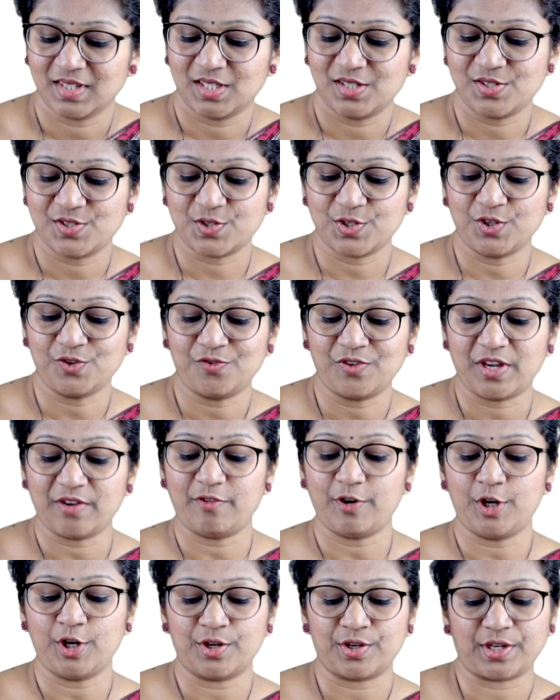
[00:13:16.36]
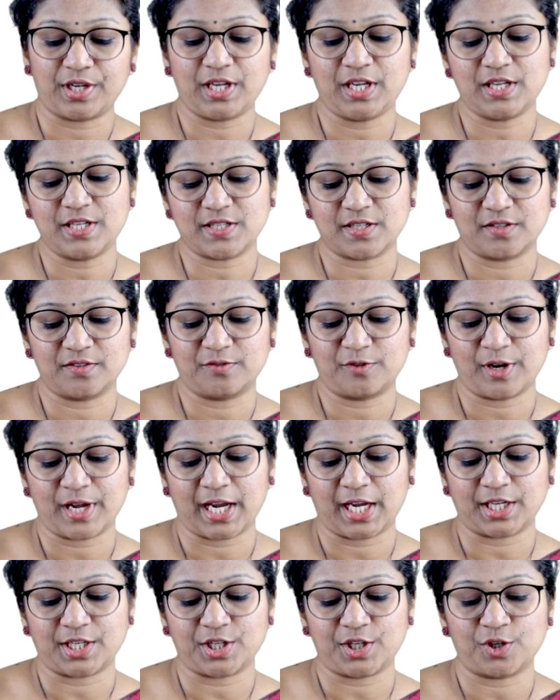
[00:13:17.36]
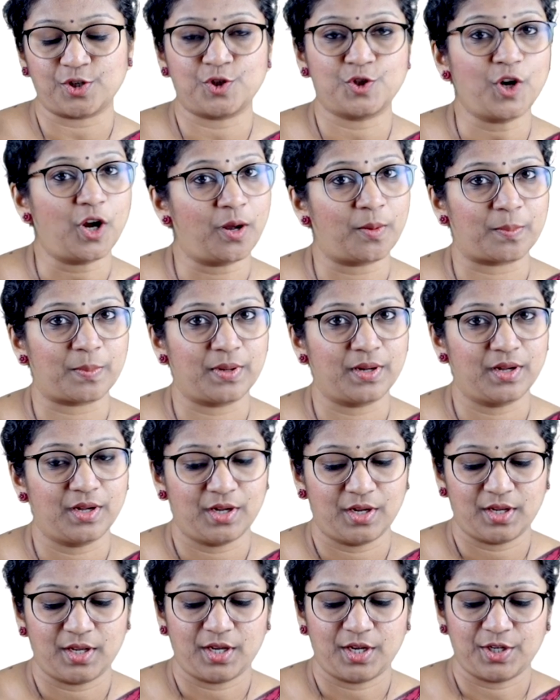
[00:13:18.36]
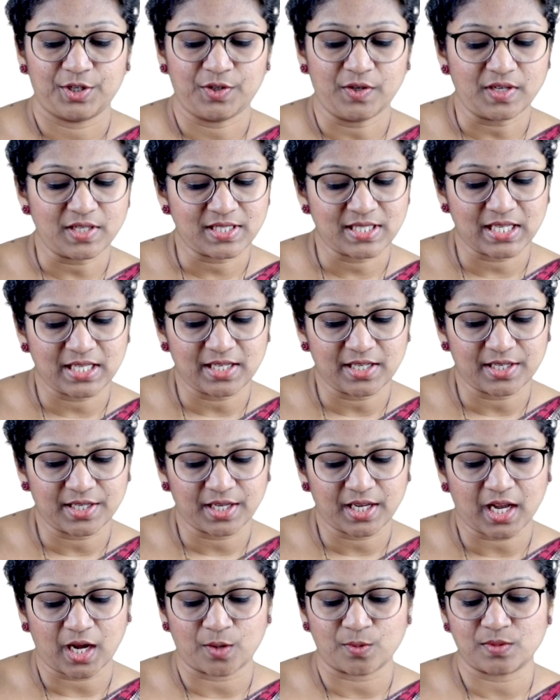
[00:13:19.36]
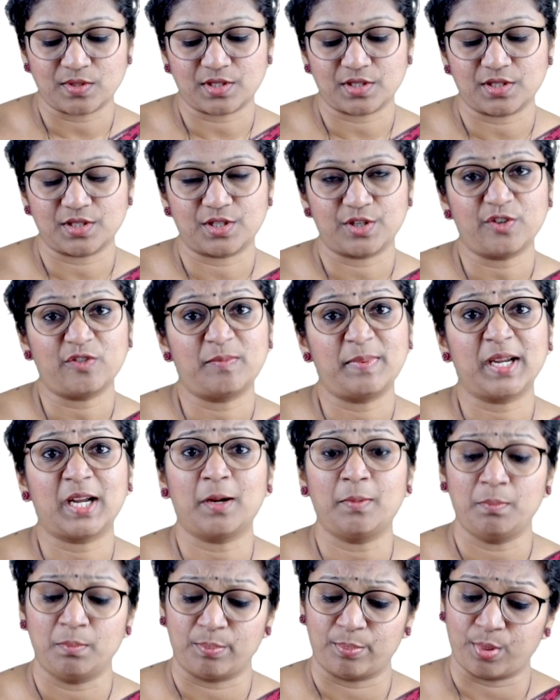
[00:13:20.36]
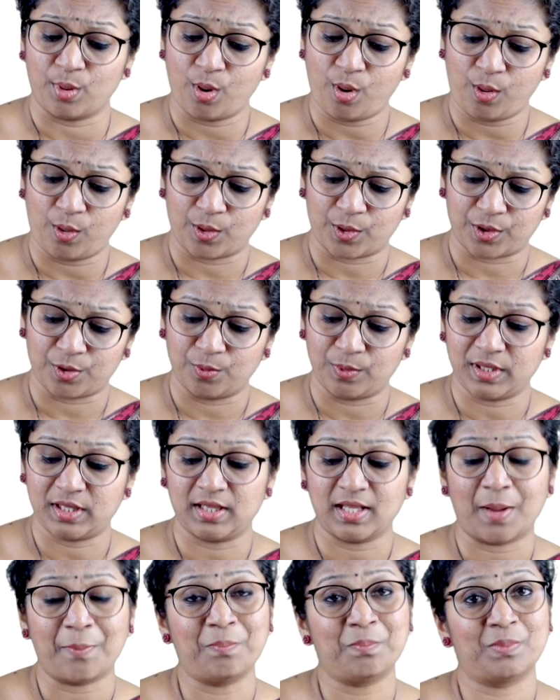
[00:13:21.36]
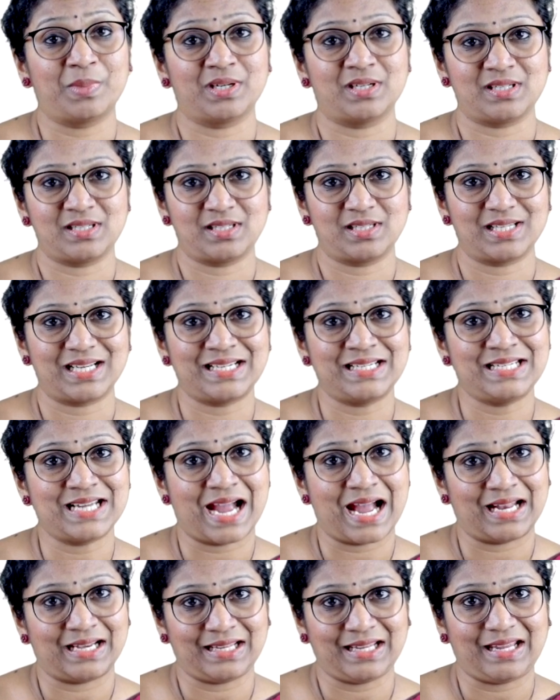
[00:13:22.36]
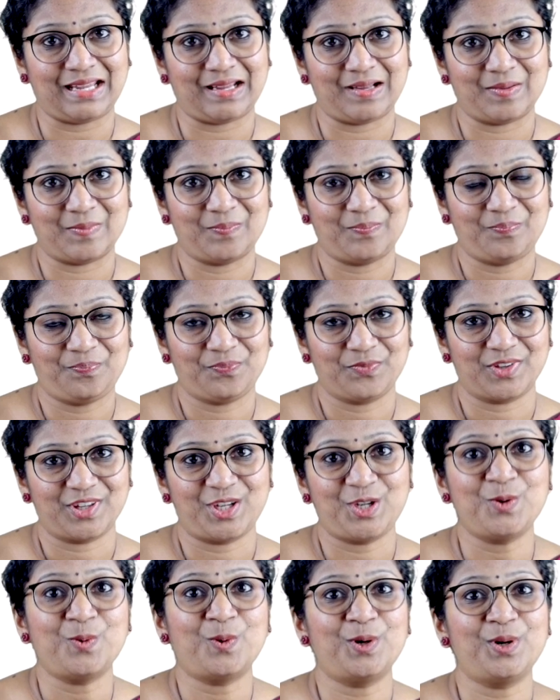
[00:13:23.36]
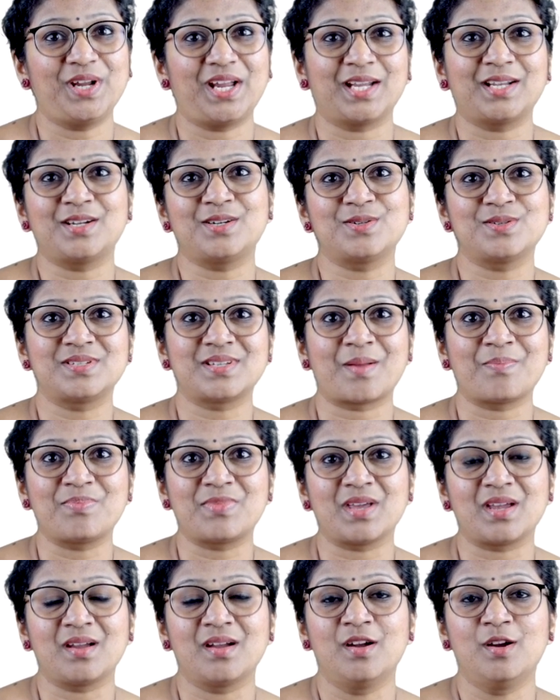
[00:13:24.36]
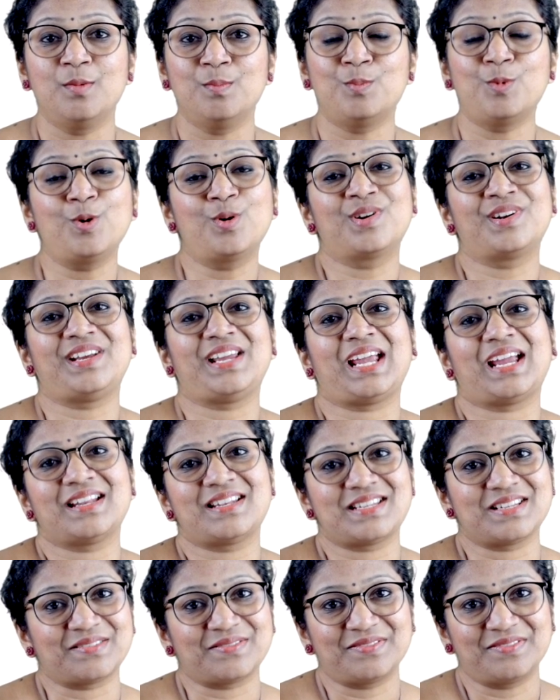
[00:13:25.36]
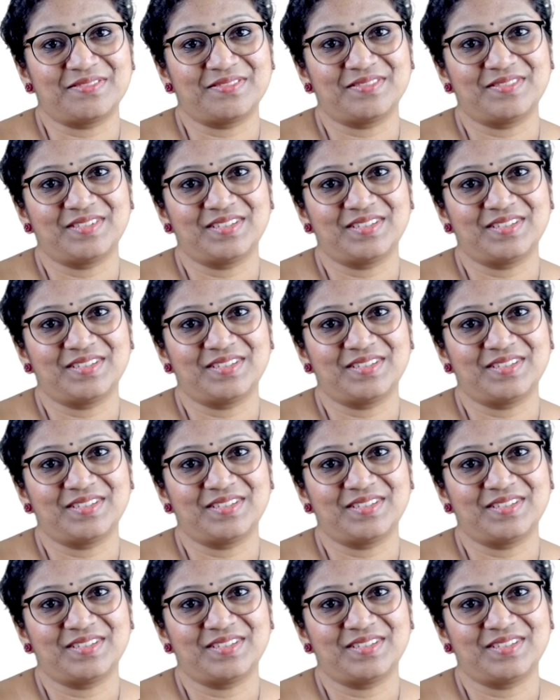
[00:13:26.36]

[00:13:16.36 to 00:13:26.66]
So you've given your reason for hating your job. You're a senior accountant. You've become bored with numbers and tallying. You want to get into something more creative.